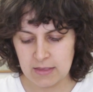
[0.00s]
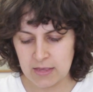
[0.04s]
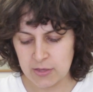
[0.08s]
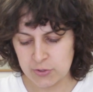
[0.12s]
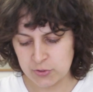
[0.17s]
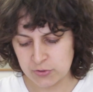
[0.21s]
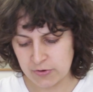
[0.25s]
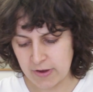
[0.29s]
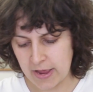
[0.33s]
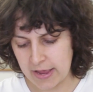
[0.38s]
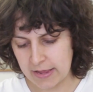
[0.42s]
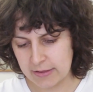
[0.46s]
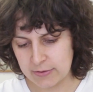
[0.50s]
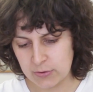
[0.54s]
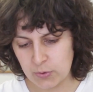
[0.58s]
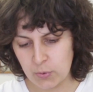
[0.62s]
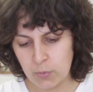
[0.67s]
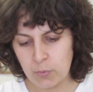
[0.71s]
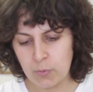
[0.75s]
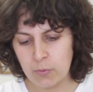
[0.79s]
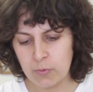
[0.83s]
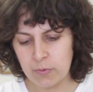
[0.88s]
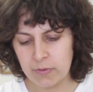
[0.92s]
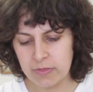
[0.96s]
attracts
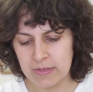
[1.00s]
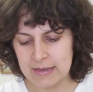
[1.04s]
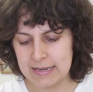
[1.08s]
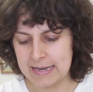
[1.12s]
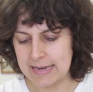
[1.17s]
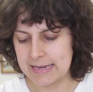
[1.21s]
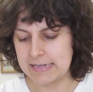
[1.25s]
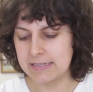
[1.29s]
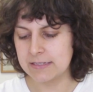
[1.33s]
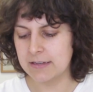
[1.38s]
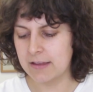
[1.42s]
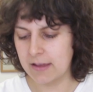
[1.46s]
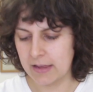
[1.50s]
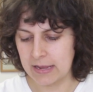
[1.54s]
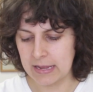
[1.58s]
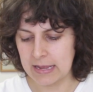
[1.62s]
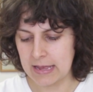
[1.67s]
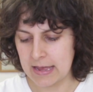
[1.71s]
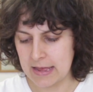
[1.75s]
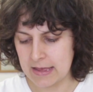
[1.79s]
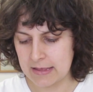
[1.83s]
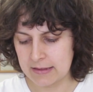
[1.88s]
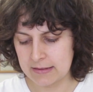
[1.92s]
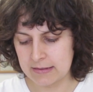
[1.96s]
all the lint, I
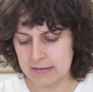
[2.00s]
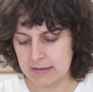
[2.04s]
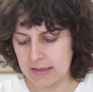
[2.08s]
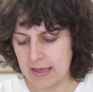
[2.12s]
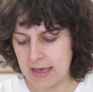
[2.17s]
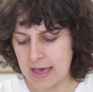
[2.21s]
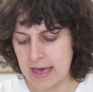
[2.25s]
guess,